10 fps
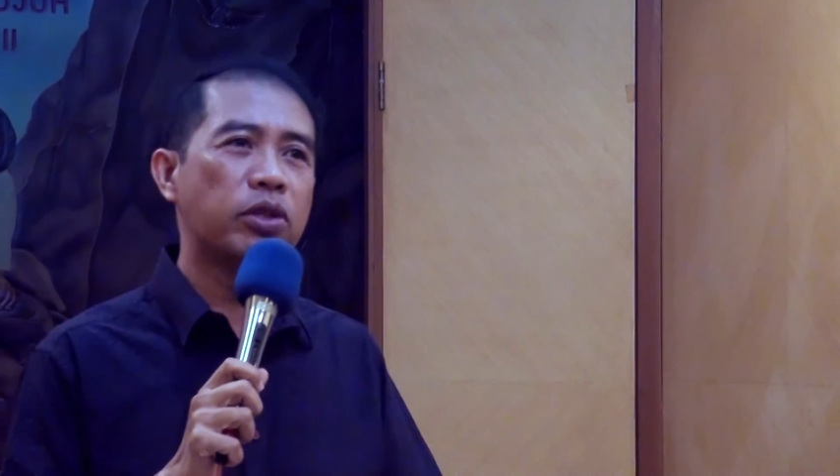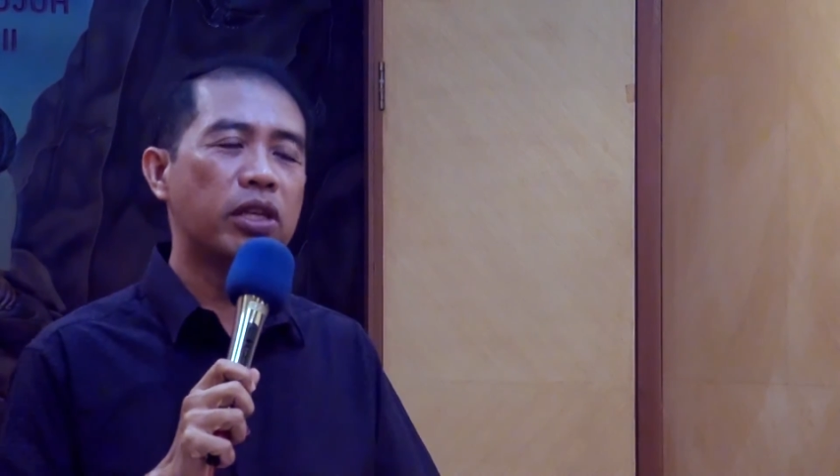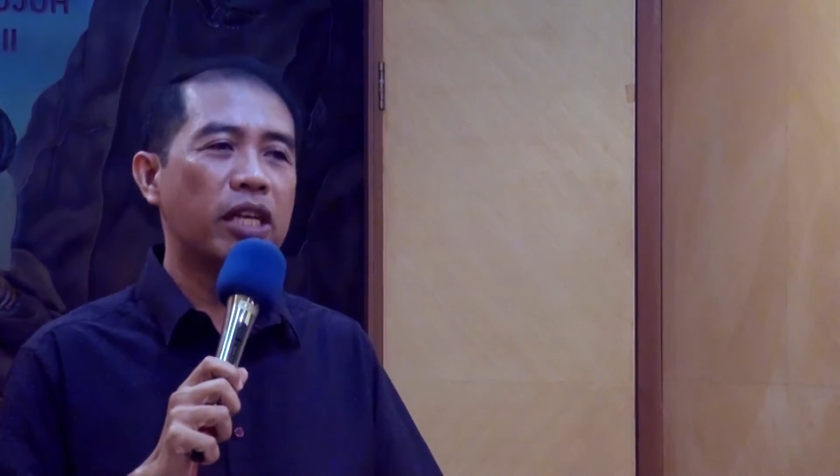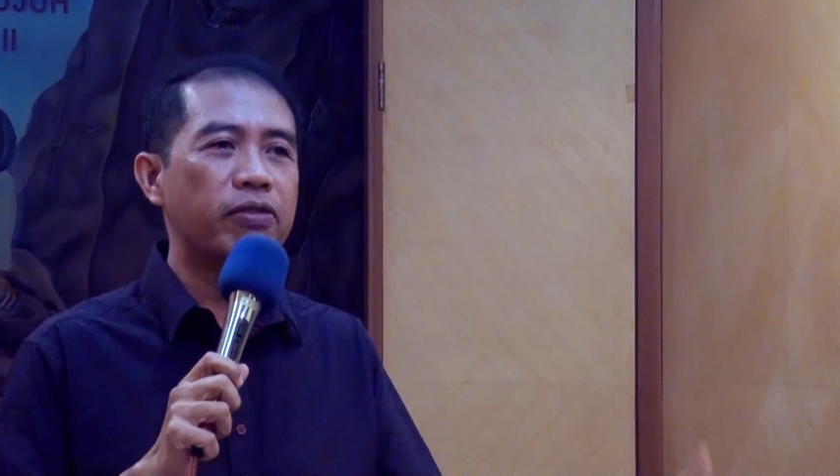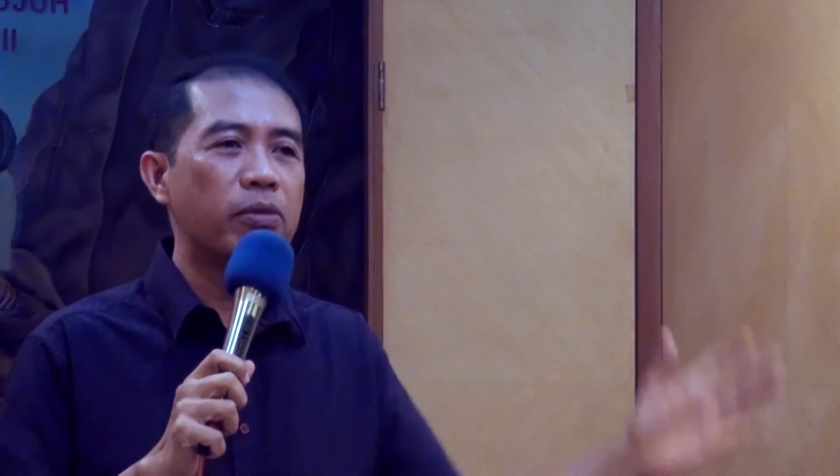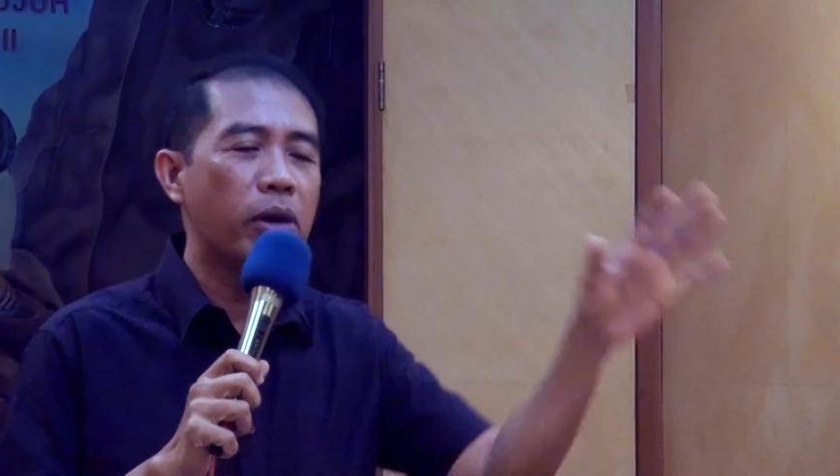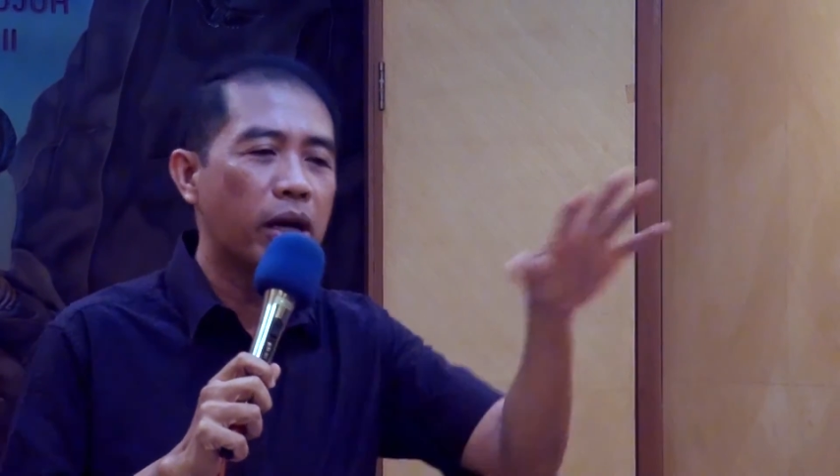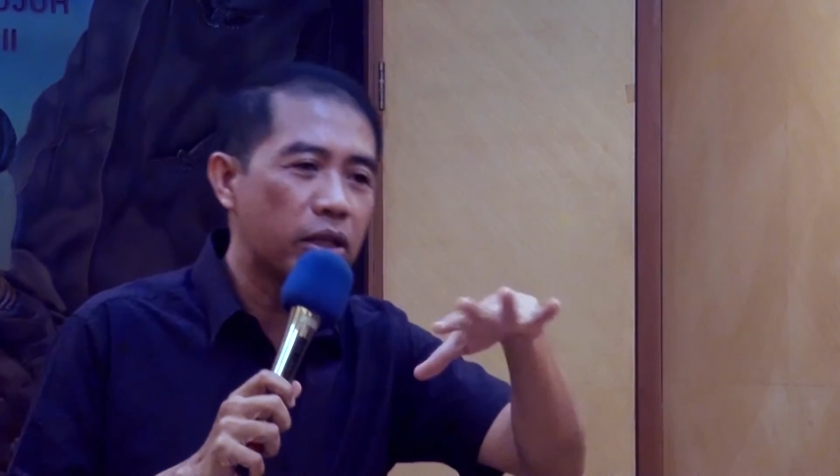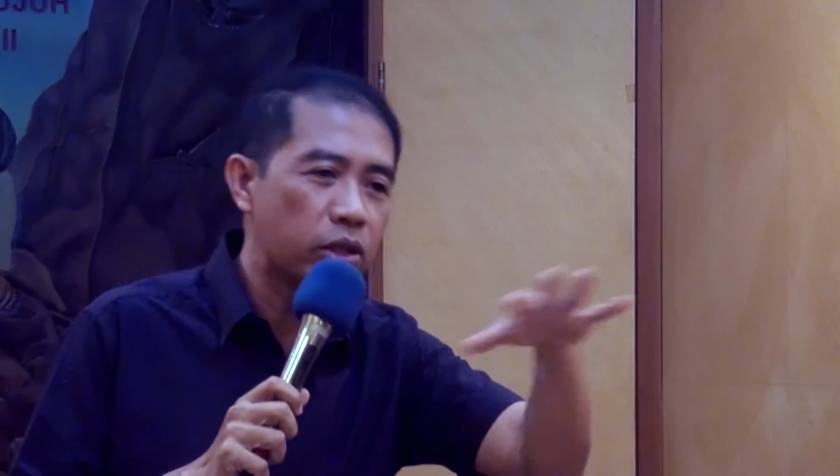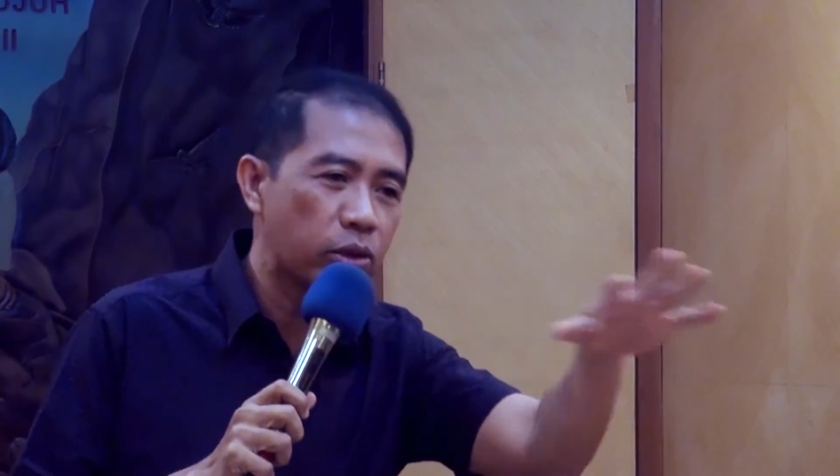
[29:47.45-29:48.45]
to sing, even
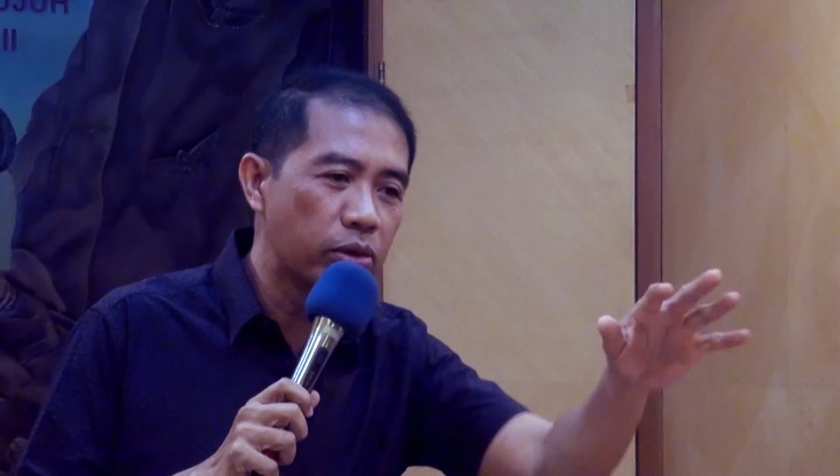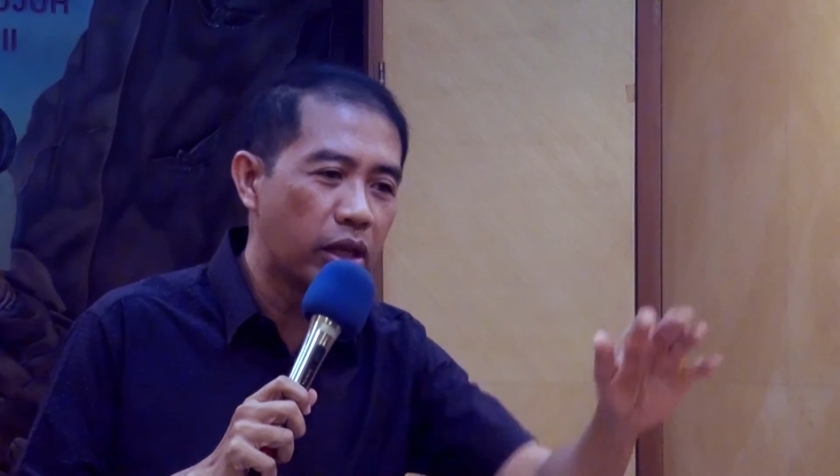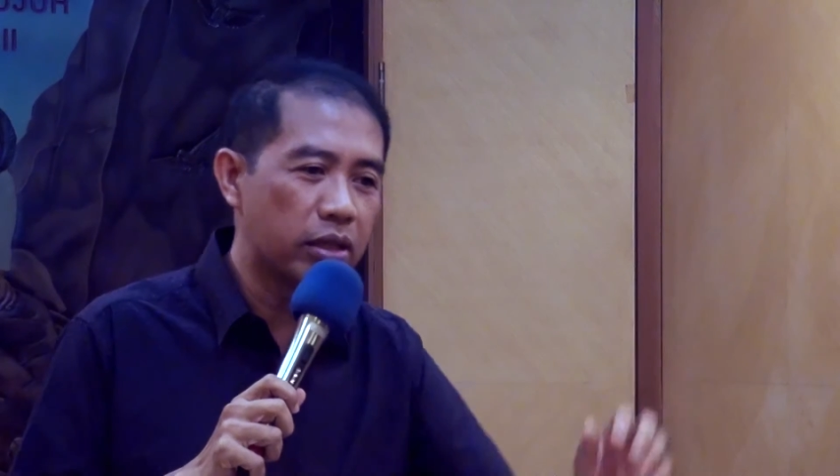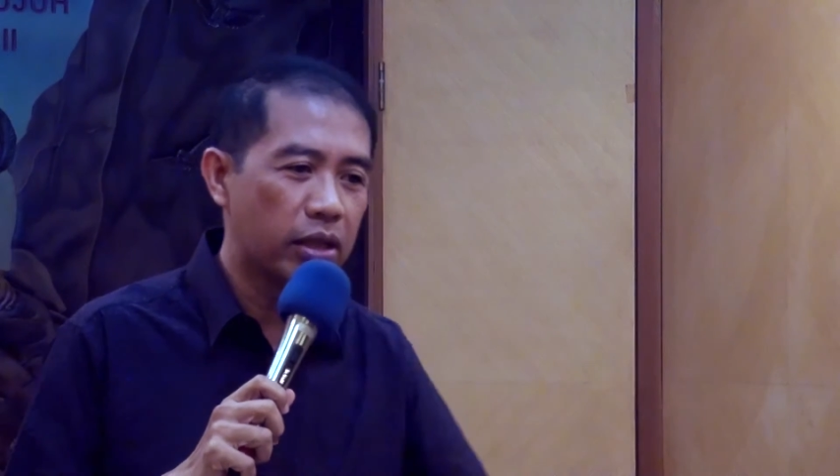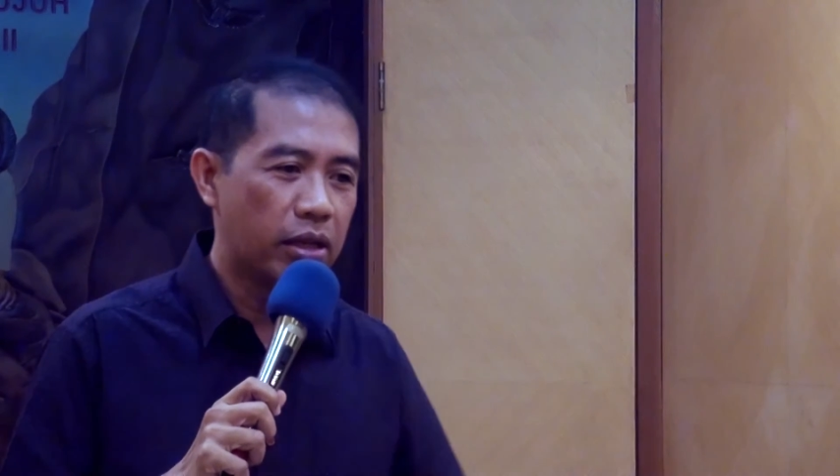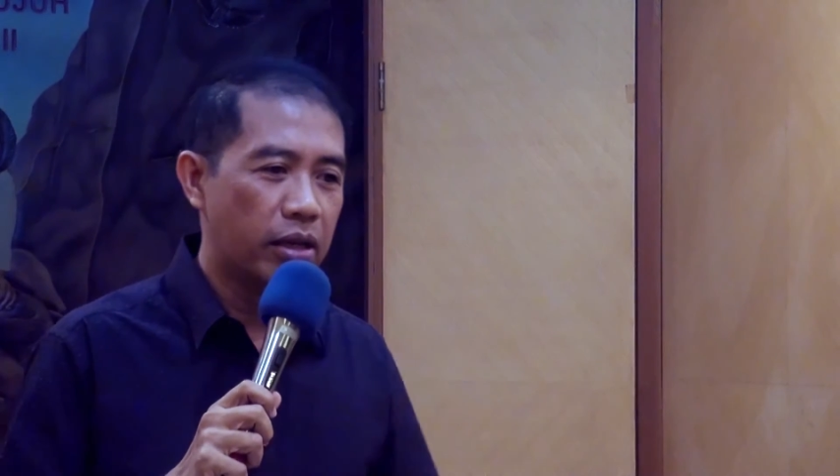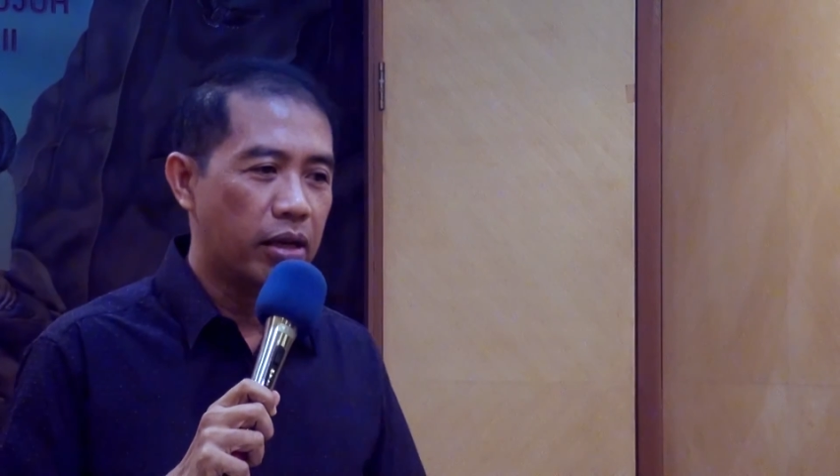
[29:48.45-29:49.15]
my students.